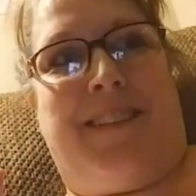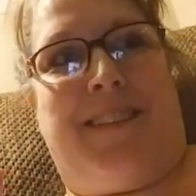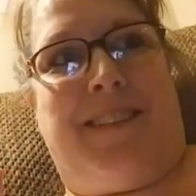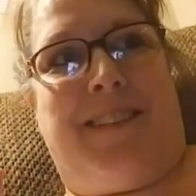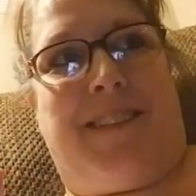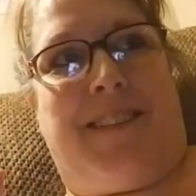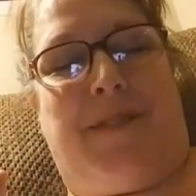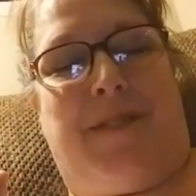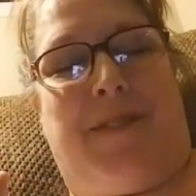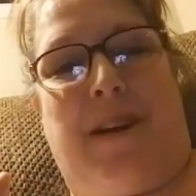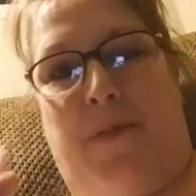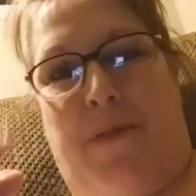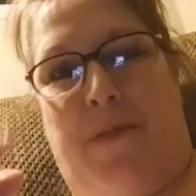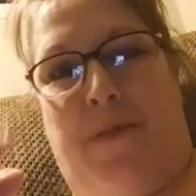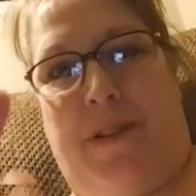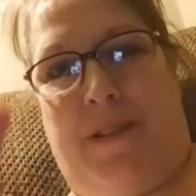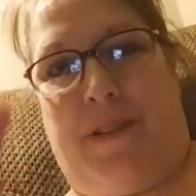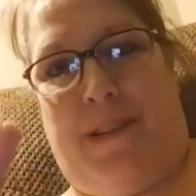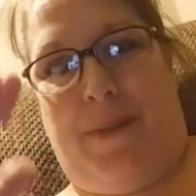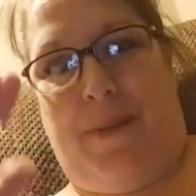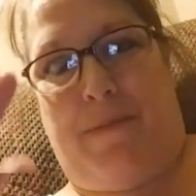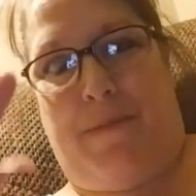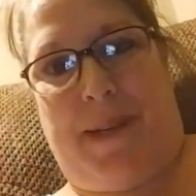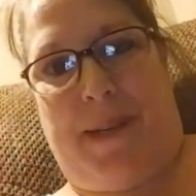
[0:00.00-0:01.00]
So I go to
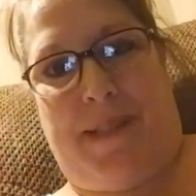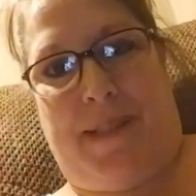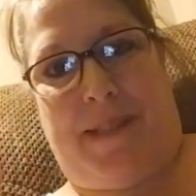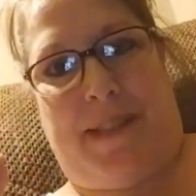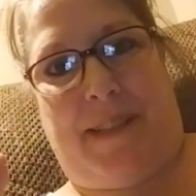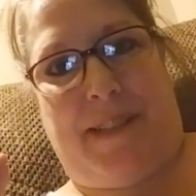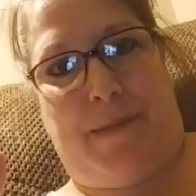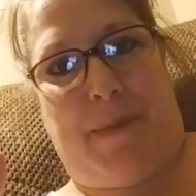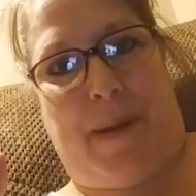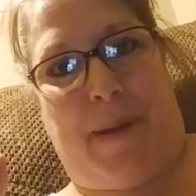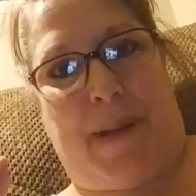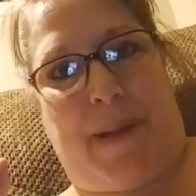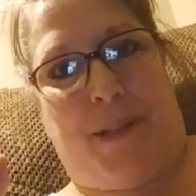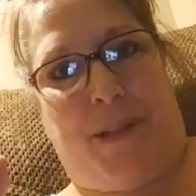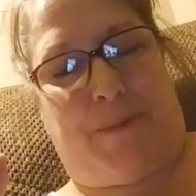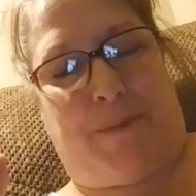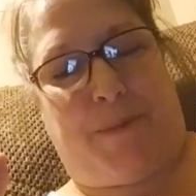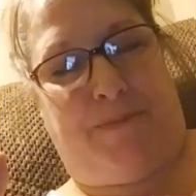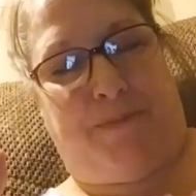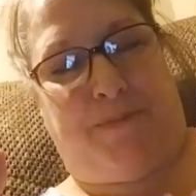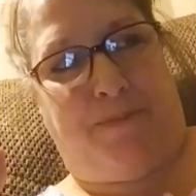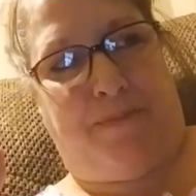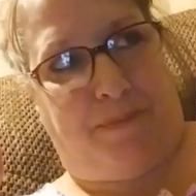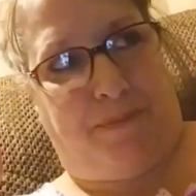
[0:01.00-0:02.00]
clean my son's bedroom.
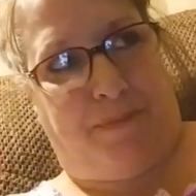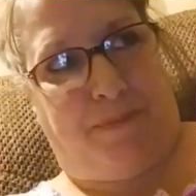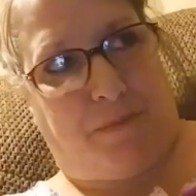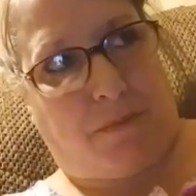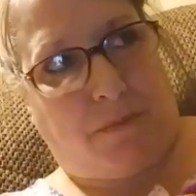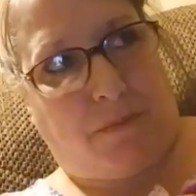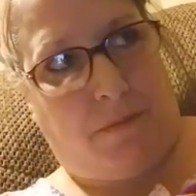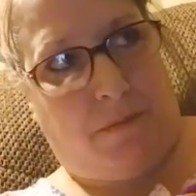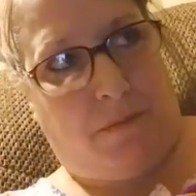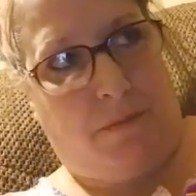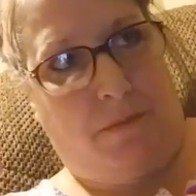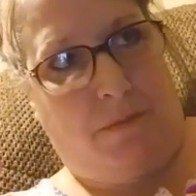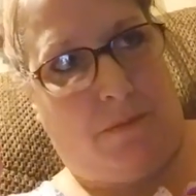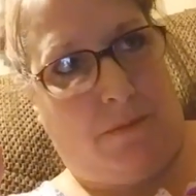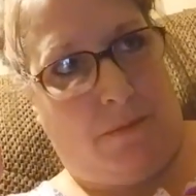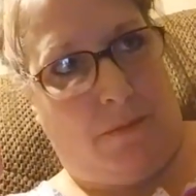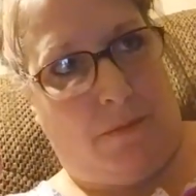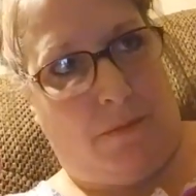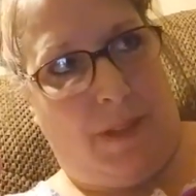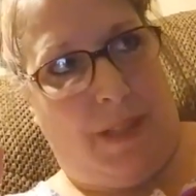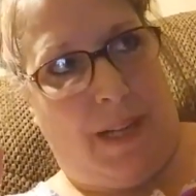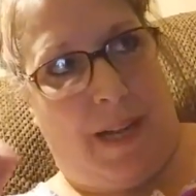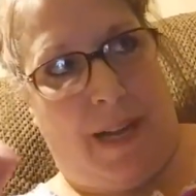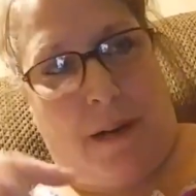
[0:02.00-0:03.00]

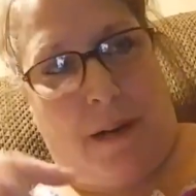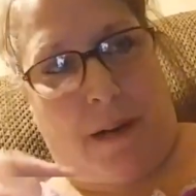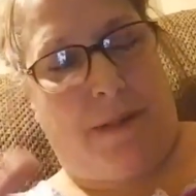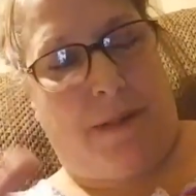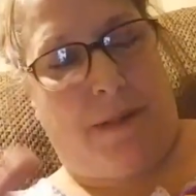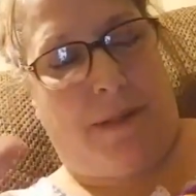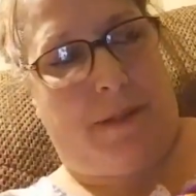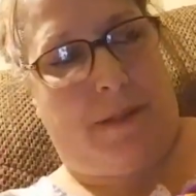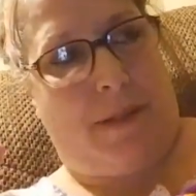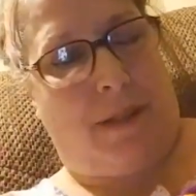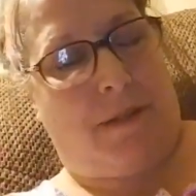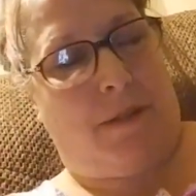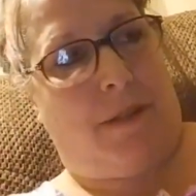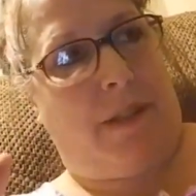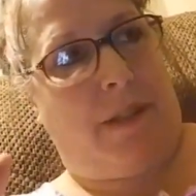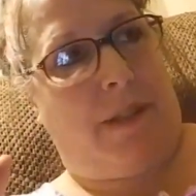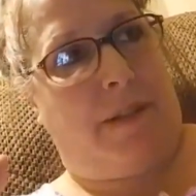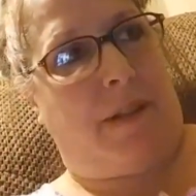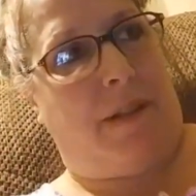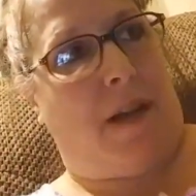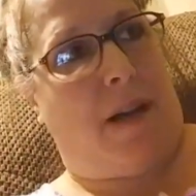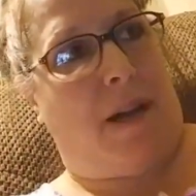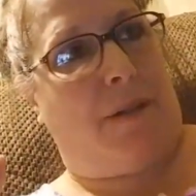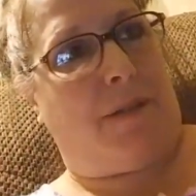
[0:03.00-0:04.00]
I always, clean
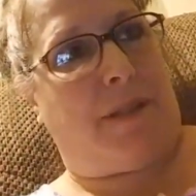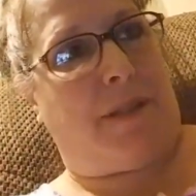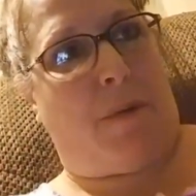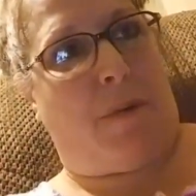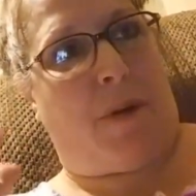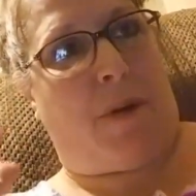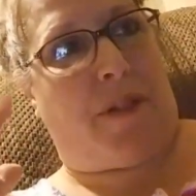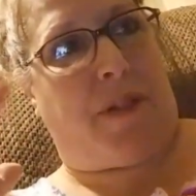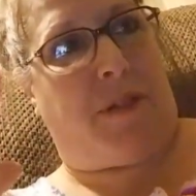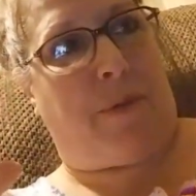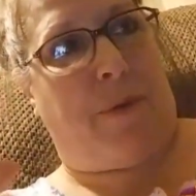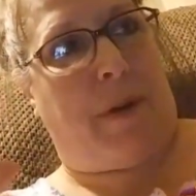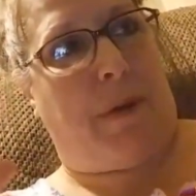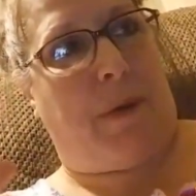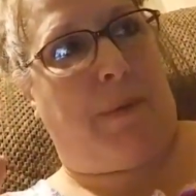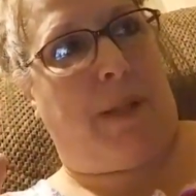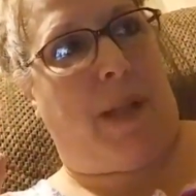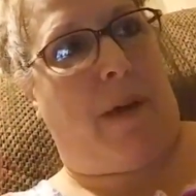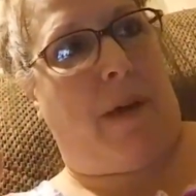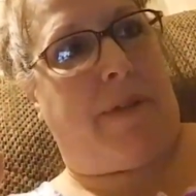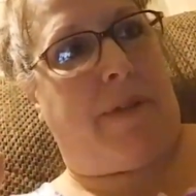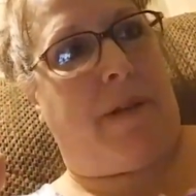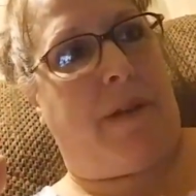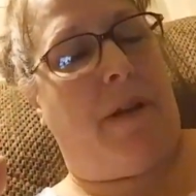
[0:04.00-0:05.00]
the house. I work 3 to
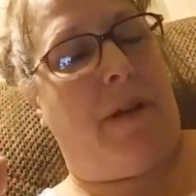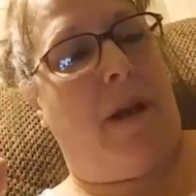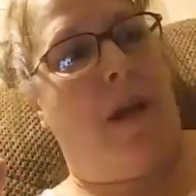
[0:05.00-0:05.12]
11.